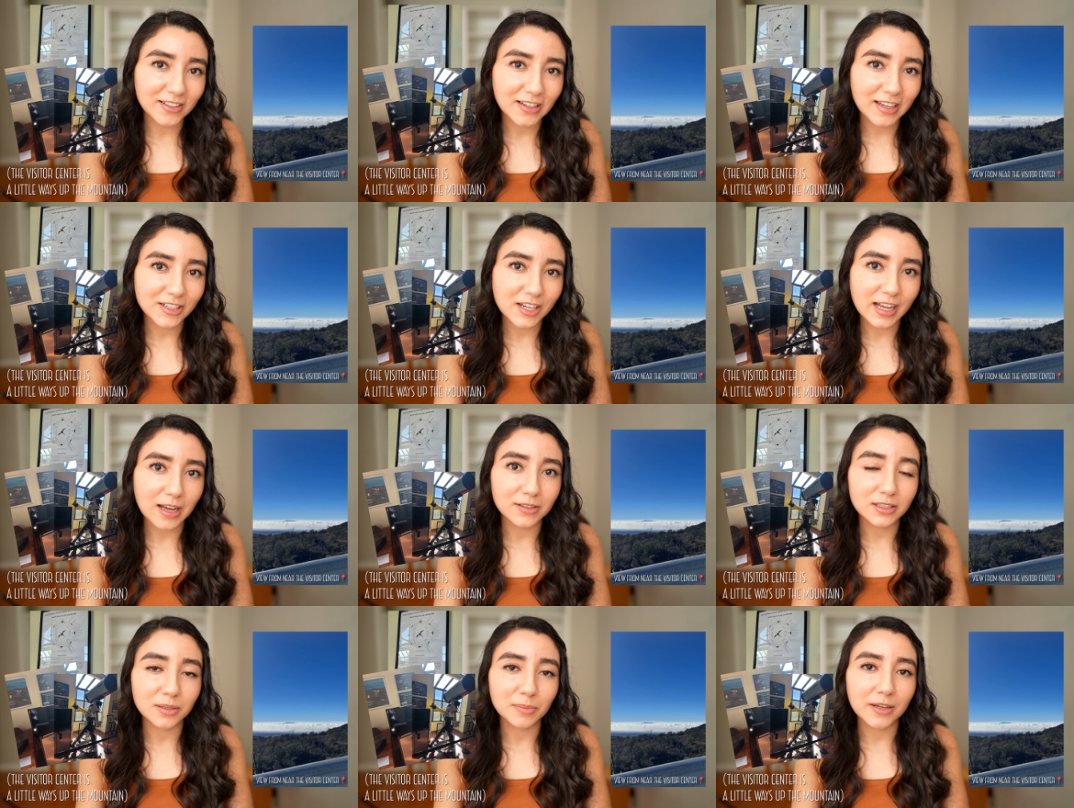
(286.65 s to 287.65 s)
and check
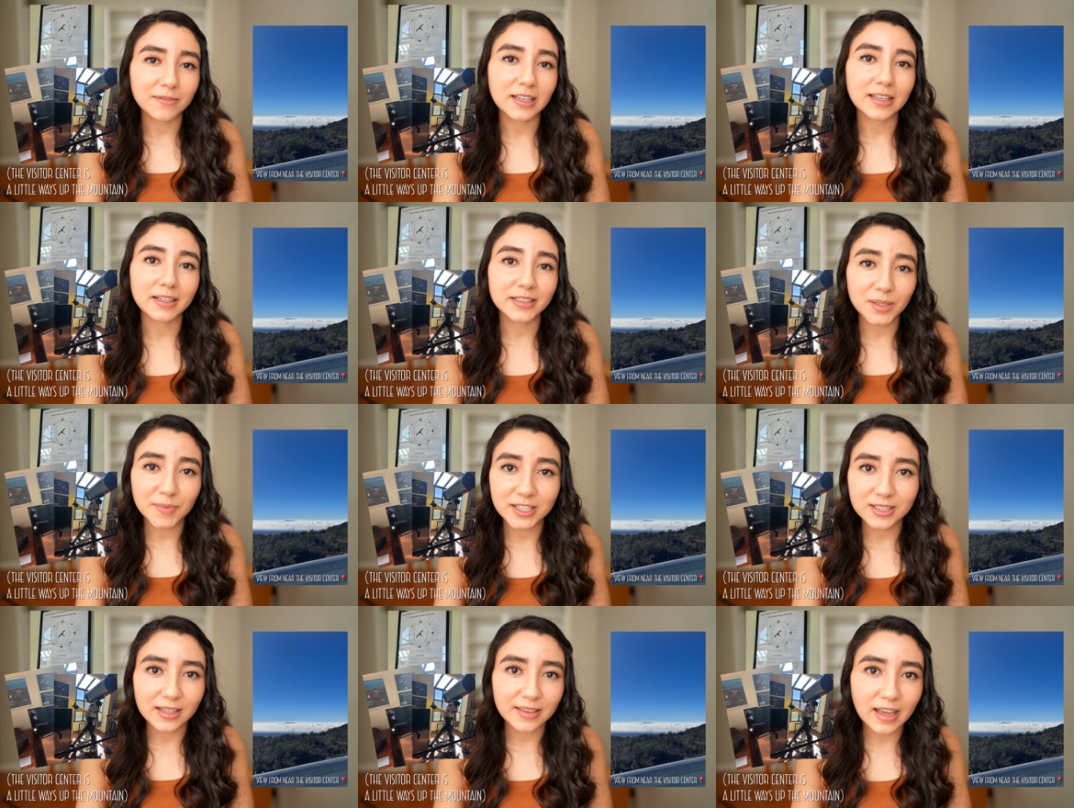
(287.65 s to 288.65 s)
out some of the
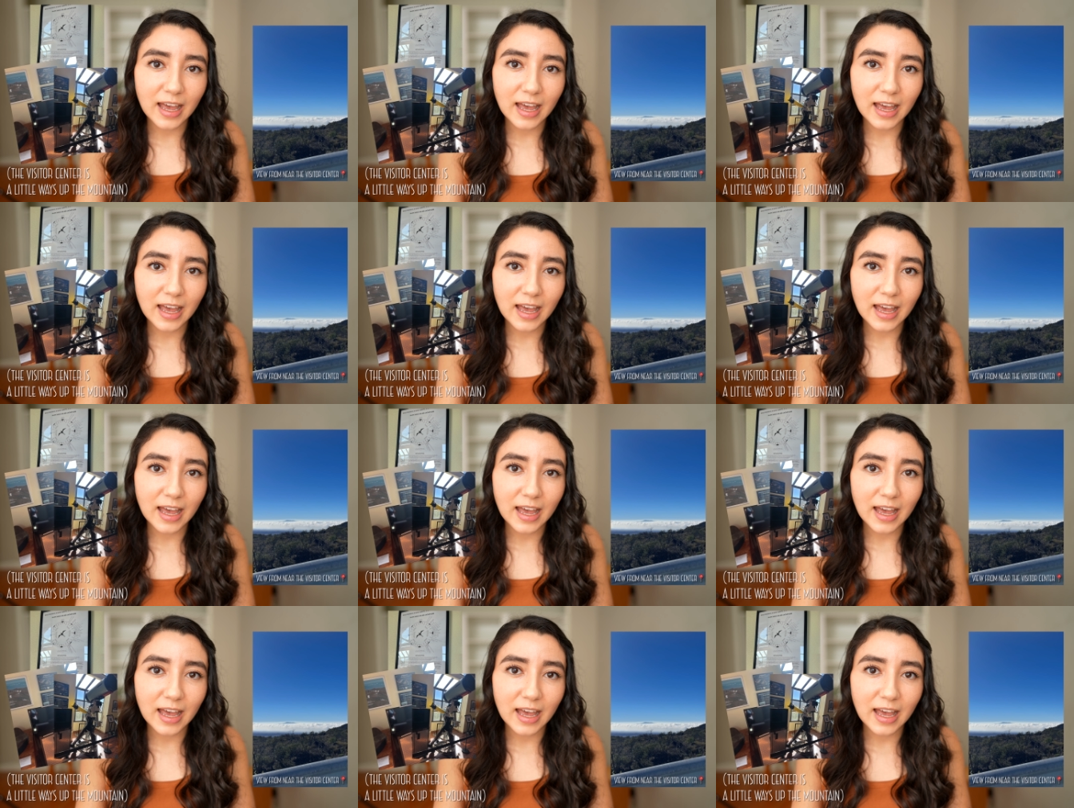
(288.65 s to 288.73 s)
exhibits that they